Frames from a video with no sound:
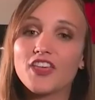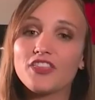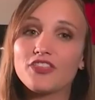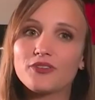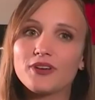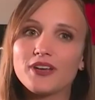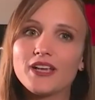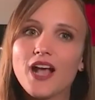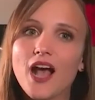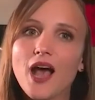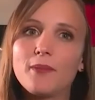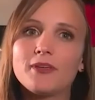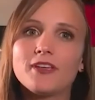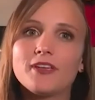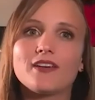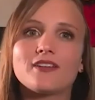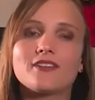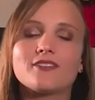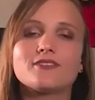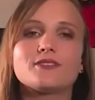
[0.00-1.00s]
Three
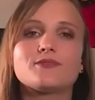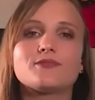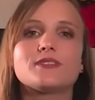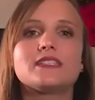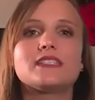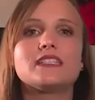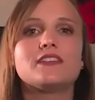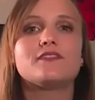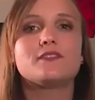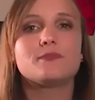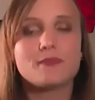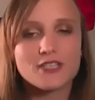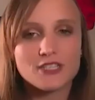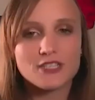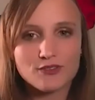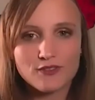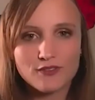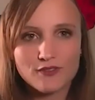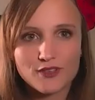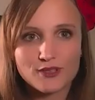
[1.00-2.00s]
Caballeros received
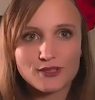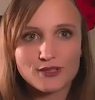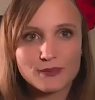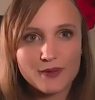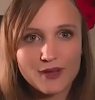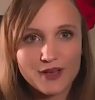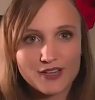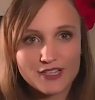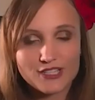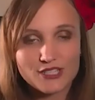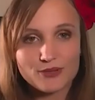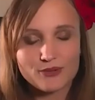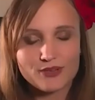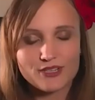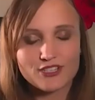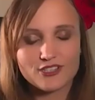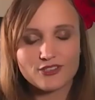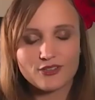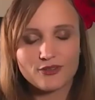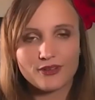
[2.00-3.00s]
mixed reviews upon its
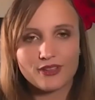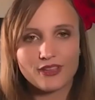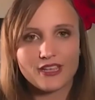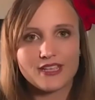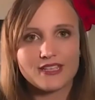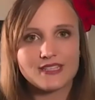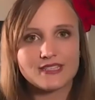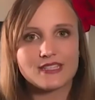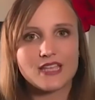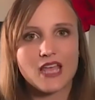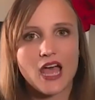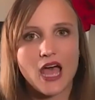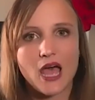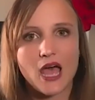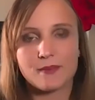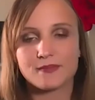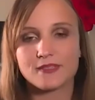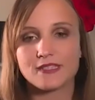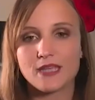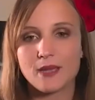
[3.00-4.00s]
original release.
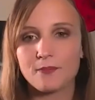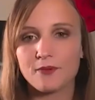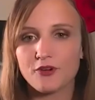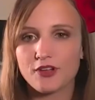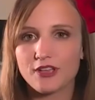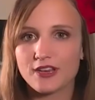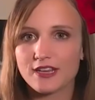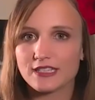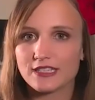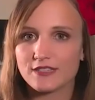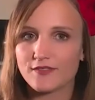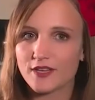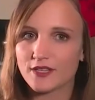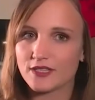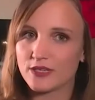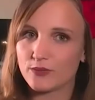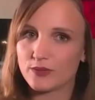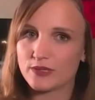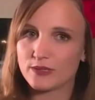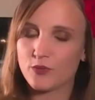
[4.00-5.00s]
Some critics
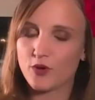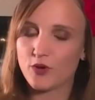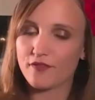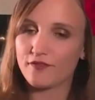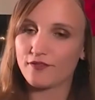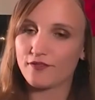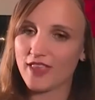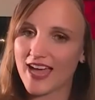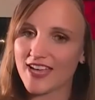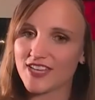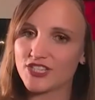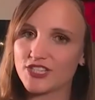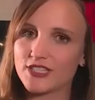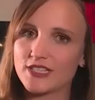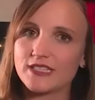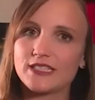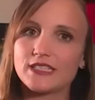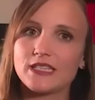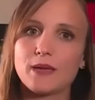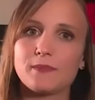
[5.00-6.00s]
felt it was more flash
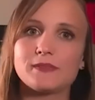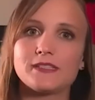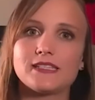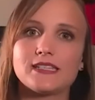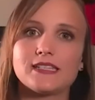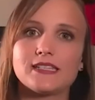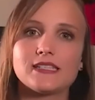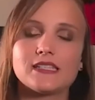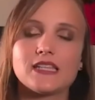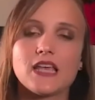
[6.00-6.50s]
than substance.